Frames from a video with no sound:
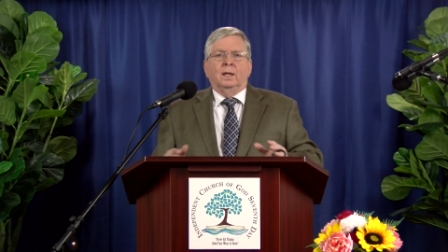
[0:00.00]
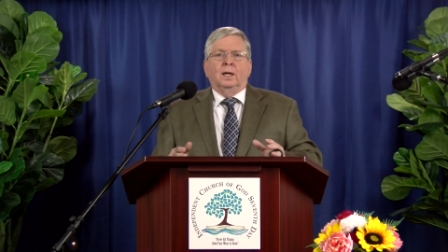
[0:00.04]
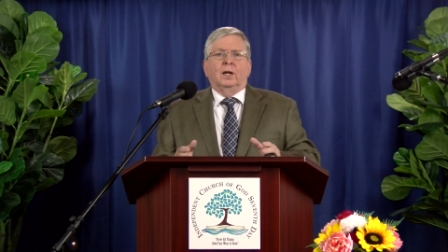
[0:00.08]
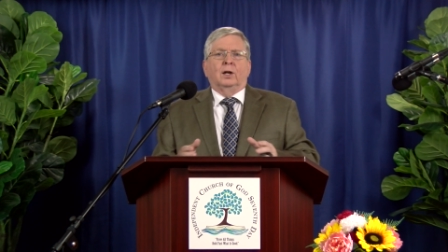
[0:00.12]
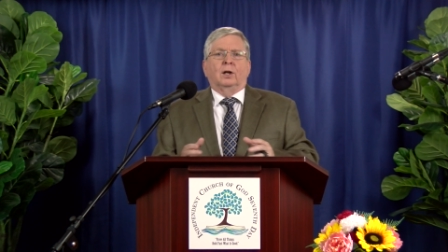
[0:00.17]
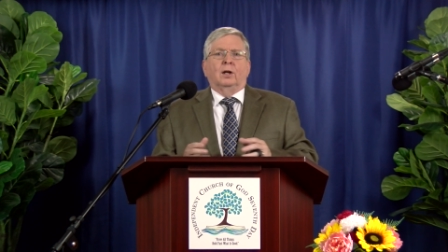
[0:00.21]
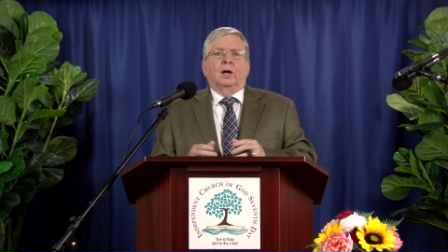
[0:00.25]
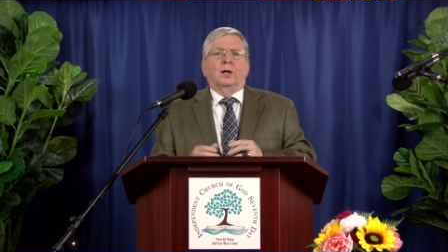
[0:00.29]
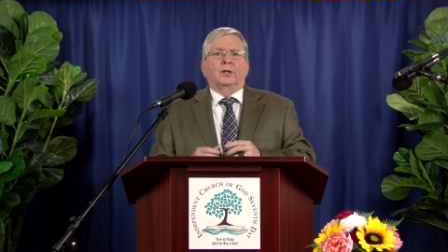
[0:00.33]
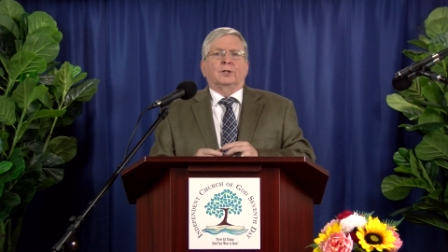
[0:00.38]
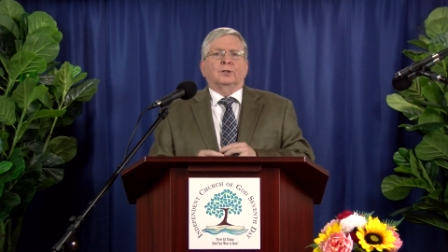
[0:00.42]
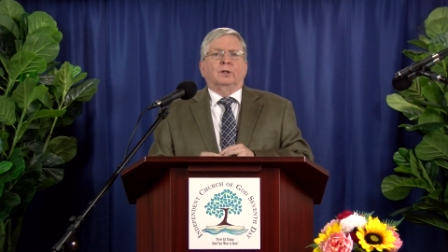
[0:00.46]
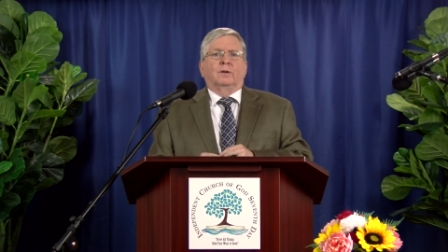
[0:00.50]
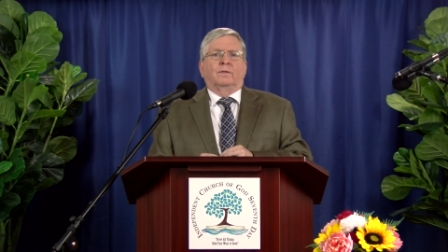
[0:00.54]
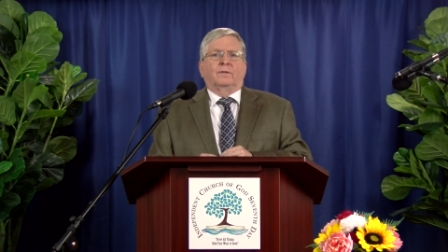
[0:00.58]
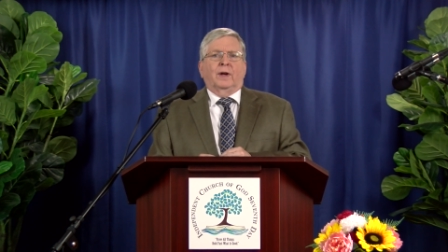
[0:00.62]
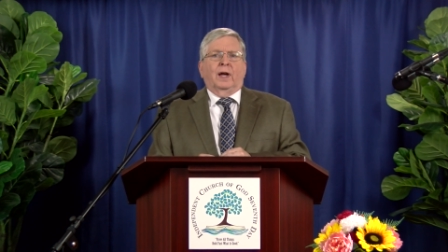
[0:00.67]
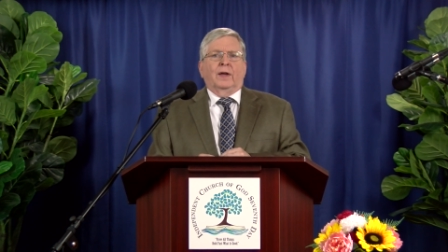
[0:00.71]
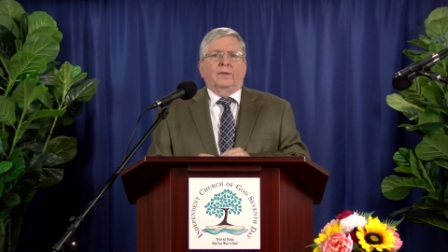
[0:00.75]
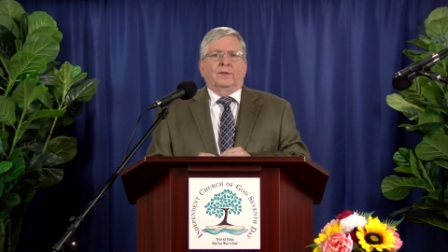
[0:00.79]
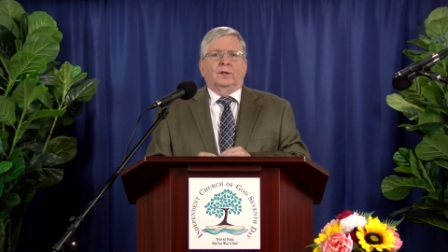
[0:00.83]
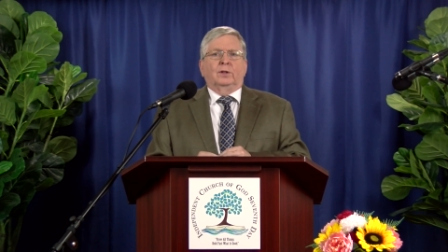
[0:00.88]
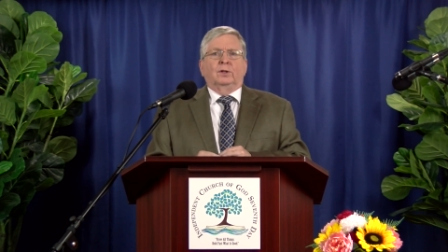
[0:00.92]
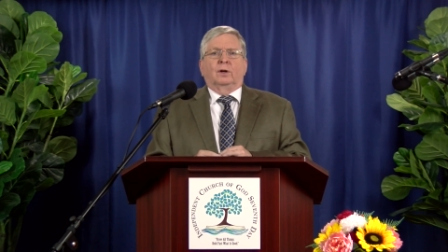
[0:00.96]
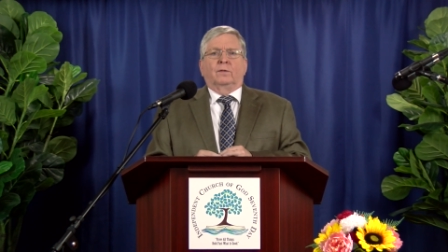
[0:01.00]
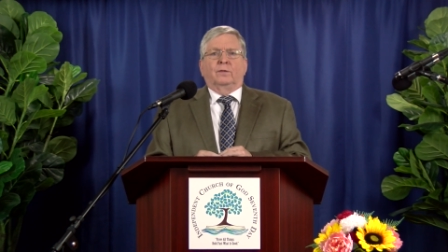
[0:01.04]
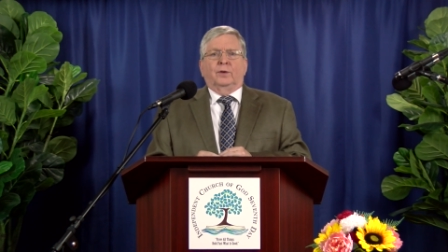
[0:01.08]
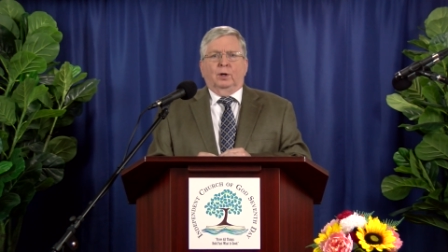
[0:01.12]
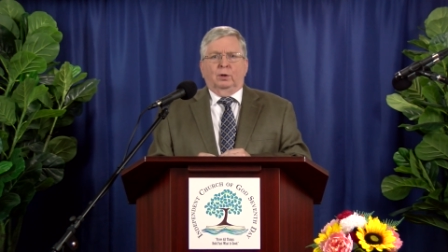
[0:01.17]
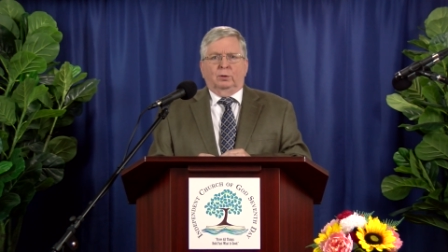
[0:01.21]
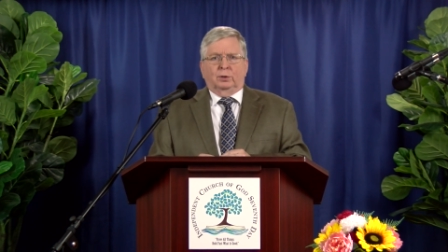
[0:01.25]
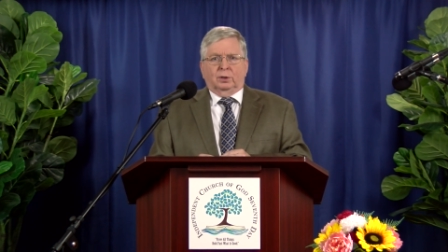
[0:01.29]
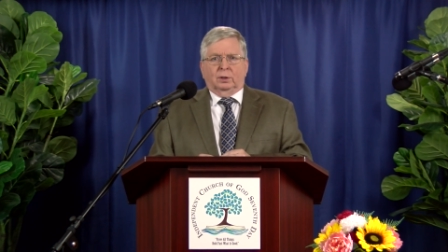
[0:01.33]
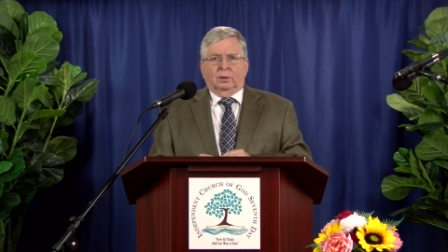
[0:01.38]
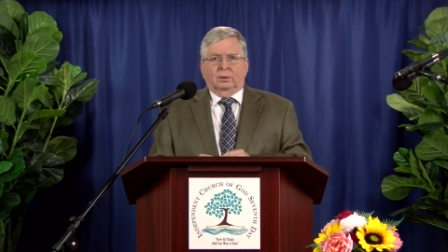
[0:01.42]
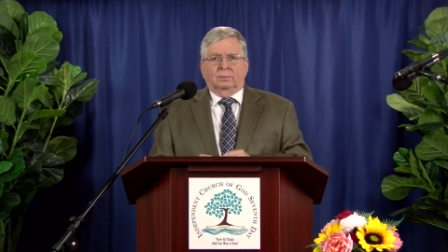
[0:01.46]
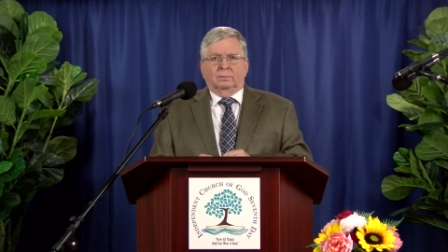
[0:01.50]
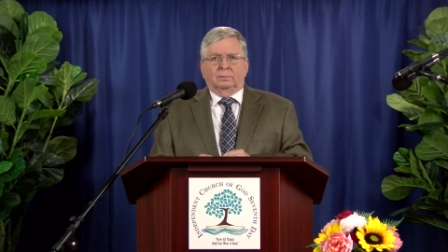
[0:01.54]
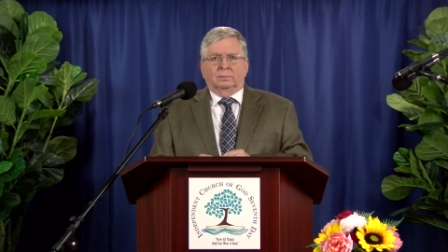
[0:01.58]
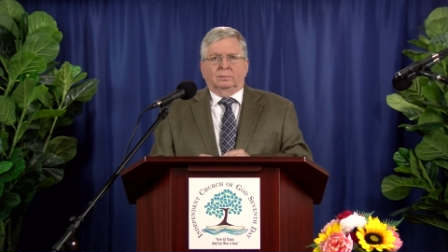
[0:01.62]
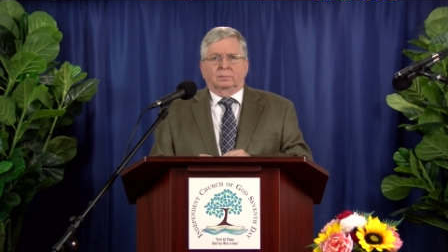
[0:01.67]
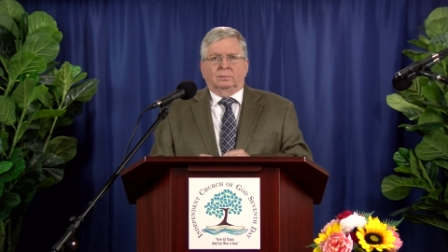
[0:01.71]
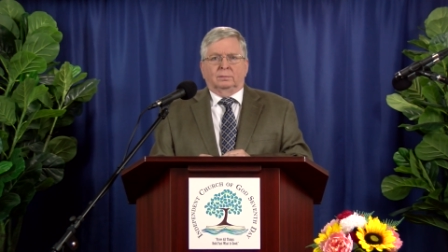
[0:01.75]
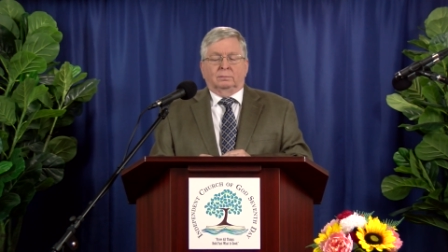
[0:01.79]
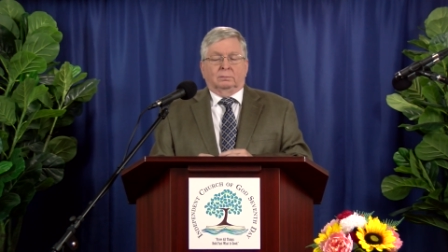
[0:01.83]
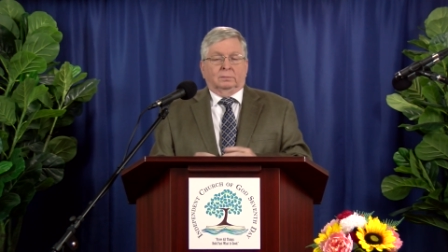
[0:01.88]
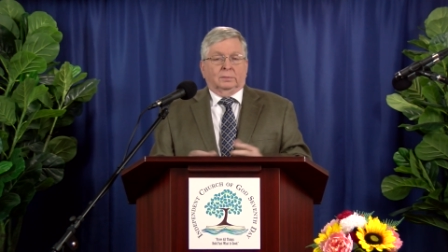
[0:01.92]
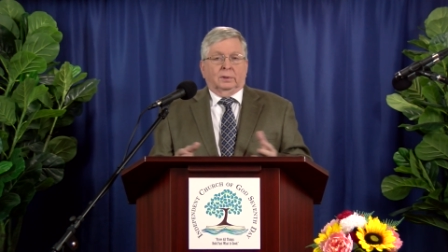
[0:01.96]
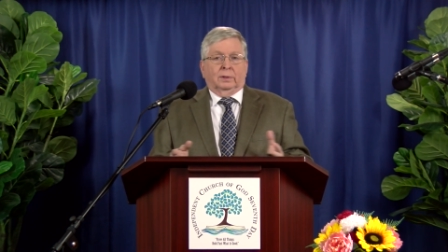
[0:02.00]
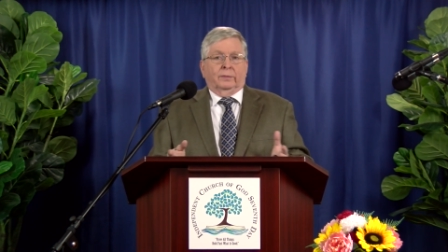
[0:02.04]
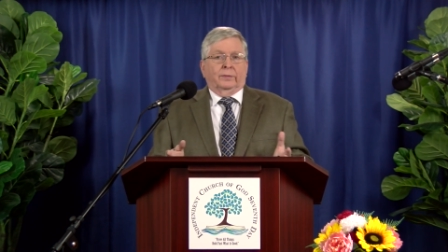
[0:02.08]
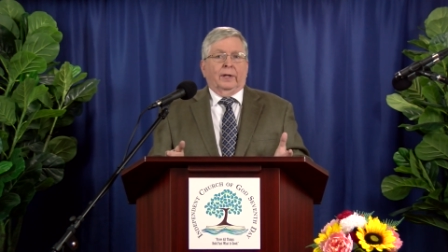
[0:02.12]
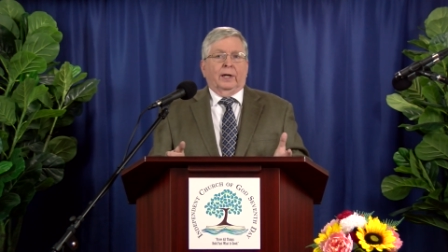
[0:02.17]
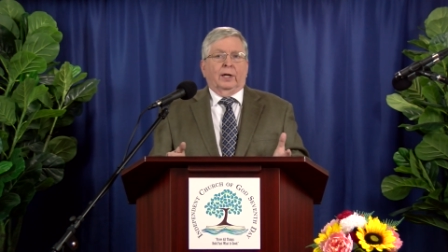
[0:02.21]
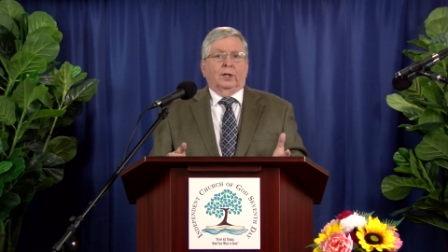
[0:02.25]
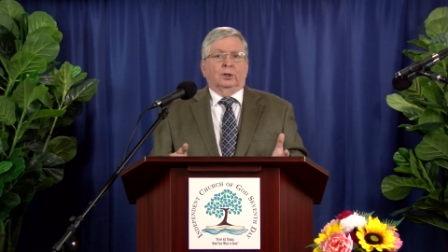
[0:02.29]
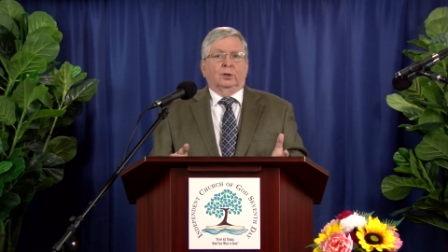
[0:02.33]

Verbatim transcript: and loss of faith in their future. They